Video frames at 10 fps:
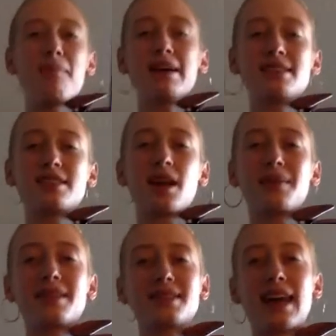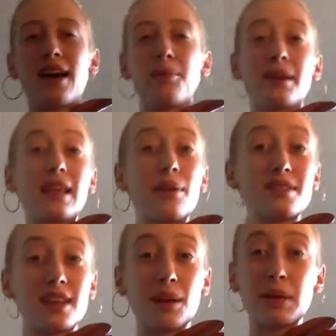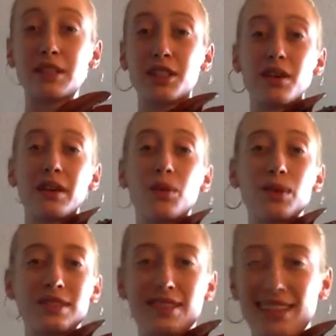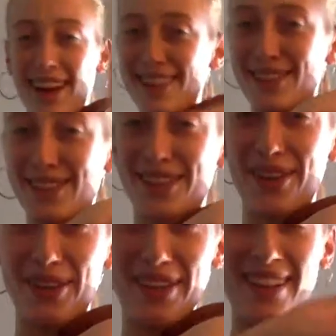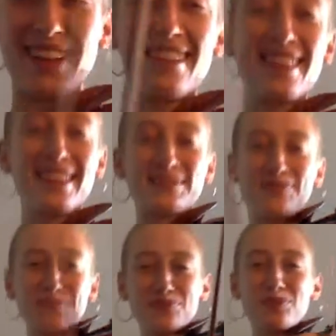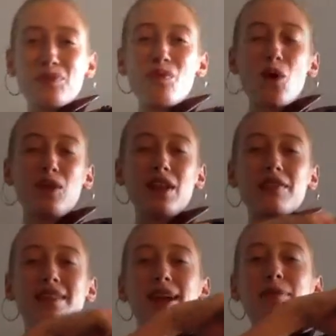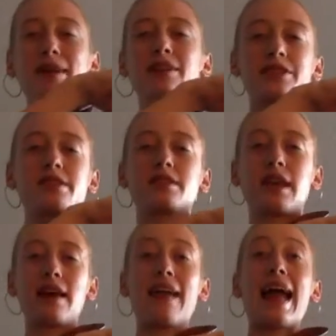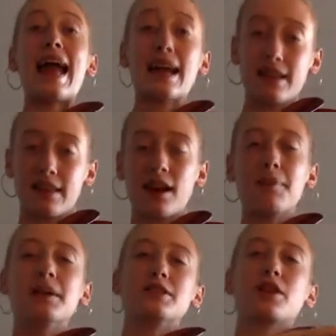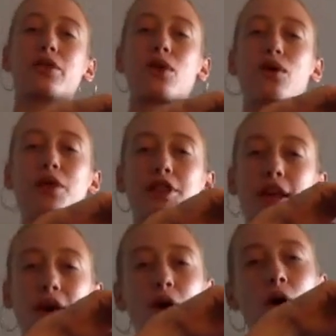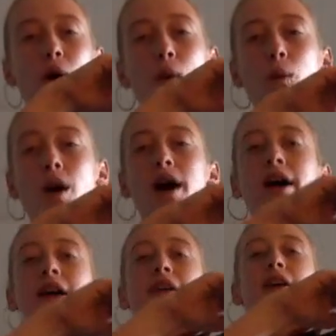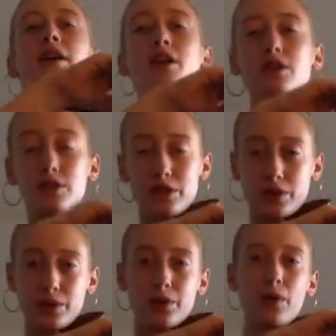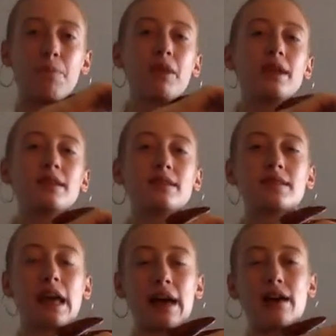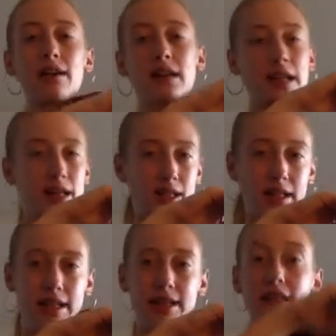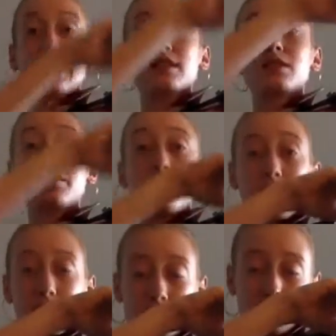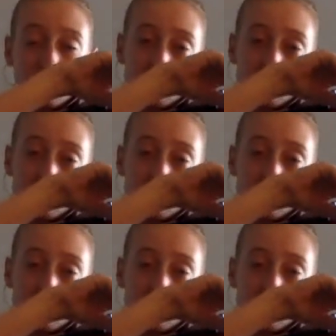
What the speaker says: To start with the scale, but that was the arpeggio and it was nice, so we'll leave it there. But here's the scale and the arpeggio, the whole thing. 1, 2, scale, here it is first.